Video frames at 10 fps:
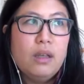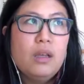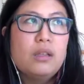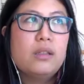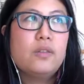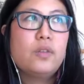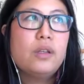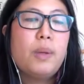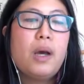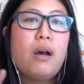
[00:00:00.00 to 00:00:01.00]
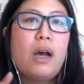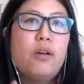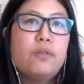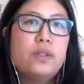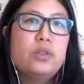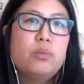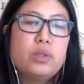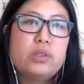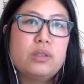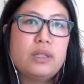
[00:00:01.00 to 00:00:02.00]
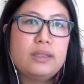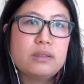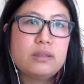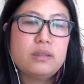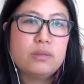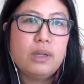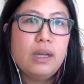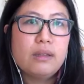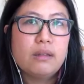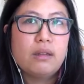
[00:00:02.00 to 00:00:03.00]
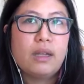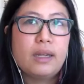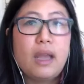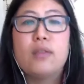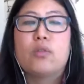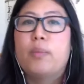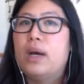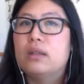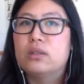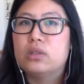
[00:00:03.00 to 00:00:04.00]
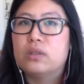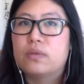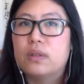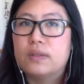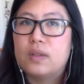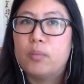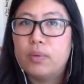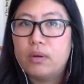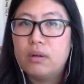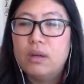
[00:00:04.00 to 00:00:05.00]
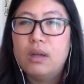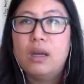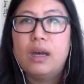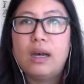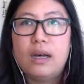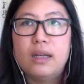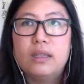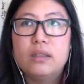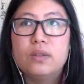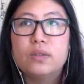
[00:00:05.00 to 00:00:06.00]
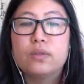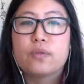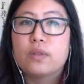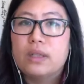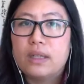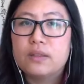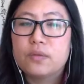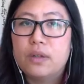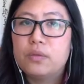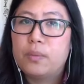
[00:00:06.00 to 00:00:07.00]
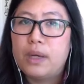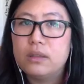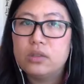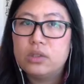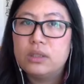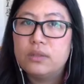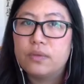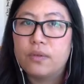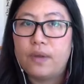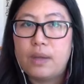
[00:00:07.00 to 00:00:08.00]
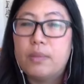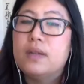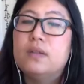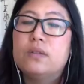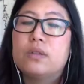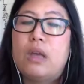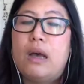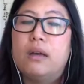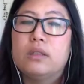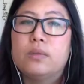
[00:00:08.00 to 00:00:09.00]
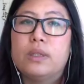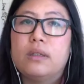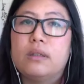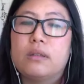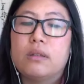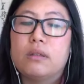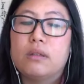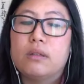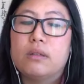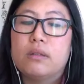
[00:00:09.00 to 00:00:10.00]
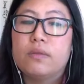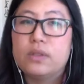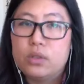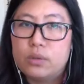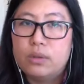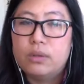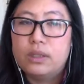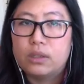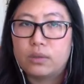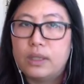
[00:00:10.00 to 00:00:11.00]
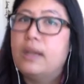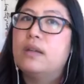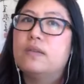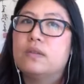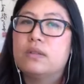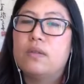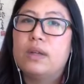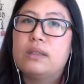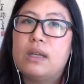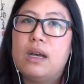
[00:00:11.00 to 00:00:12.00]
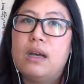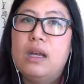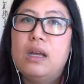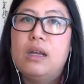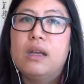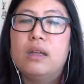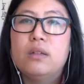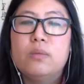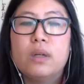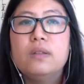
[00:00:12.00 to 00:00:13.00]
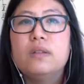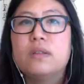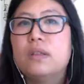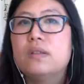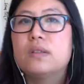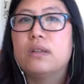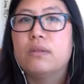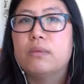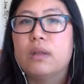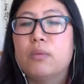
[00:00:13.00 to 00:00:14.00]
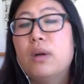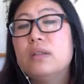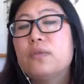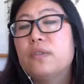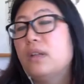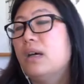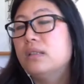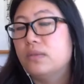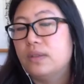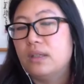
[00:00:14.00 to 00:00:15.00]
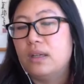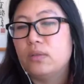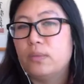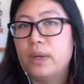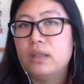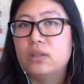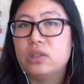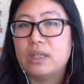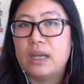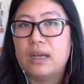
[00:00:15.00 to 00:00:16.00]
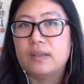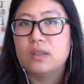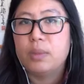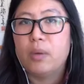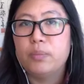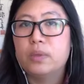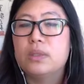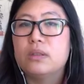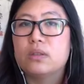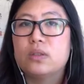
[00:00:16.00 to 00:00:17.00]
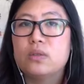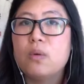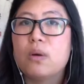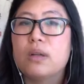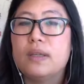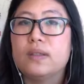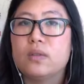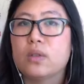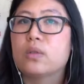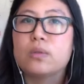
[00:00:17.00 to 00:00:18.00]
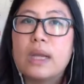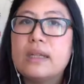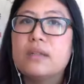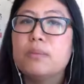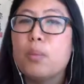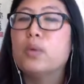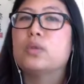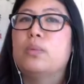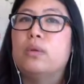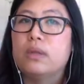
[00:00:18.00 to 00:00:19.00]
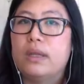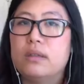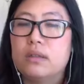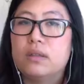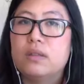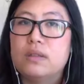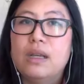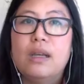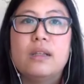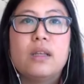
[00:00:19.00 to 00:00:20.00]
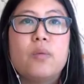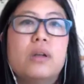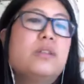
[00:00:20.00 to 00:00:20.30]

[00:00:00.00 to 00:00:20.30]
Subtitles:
You think about how visual merchandisers do it, like Anthropologie, for example. I used to freelance for Anthropologie for 5 months, doing the visual and creatives and stuff like that. And then one of the philosophy that Anthropologie has about building their store is to creating multiple layers. They want it to